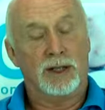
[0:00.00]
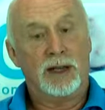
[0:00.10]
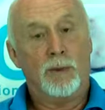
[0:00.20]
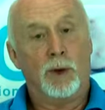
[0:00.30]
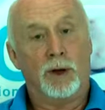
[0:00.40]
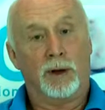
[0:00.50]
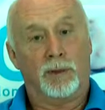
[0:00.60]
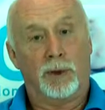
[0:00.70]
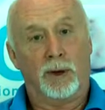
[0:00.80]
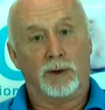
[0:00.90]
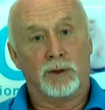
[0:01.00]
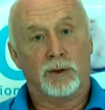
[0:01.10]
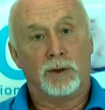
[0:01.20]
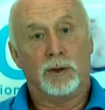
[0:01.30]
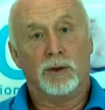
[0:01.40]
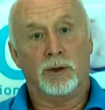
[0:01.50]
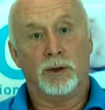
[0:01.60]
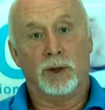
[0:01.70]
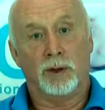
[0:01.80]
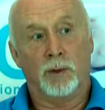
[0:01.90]
teamwork approach to
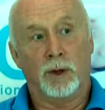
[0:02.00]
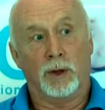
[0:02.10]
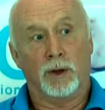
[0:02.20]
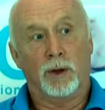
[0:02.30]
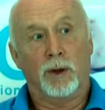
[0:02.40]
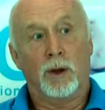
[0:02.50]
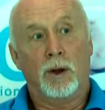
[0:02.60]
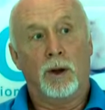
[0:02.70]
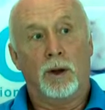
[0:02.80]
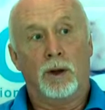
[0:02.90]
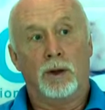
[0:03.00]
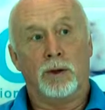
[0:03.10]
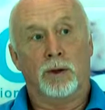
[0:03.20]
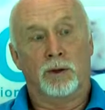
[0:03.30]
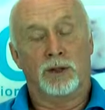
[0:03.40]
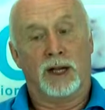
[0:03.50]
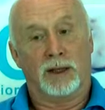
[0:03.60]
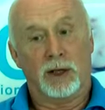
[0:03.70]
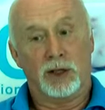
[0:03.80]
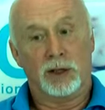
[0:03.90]
doing the work. Your
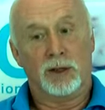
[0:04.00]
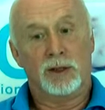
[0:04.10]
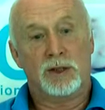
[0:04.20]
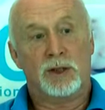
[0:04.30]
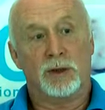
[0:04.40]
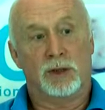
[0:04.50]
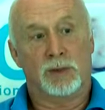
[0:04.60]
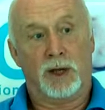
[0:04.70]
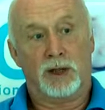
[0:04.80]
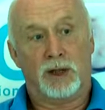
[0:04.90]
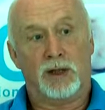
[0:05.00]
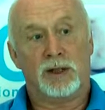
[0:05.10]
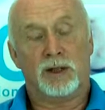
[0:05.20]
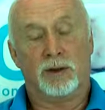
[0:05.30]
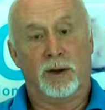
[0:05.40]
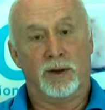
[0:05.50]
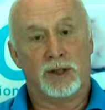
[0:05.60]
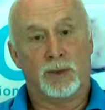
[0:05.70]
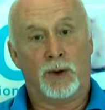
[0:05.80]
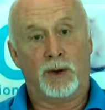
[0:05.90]
technicians, your specialists are on the
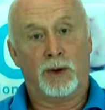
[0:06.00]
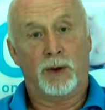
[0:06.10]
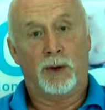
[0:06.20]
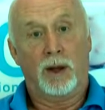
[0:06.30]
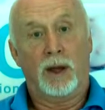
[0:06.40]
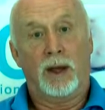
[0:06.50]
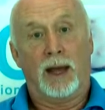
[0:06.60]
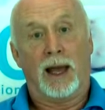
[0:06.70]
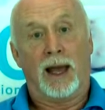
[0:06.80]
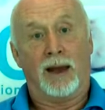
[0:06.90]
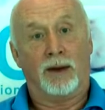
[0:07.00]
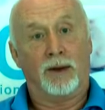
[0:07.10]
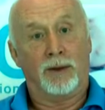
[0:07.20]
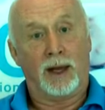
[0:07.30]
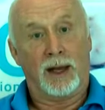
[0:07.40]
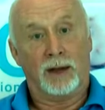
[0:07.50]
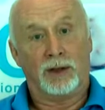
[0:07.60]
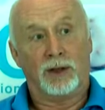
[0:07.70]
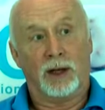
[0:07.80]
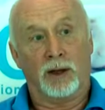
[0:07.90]
spot, and they
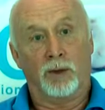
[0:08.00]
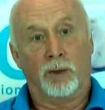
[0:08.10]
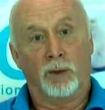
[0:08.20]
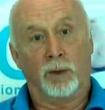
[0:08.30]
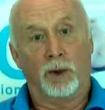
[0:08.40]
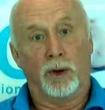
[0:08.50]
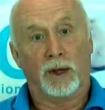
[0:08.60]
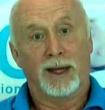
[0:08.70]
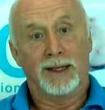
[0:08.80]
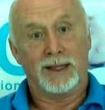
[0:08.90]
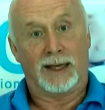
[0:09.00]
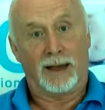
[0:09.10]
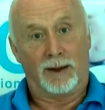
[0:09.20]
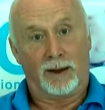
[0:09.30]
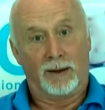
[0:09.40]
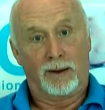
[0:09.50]
undertake all the work together.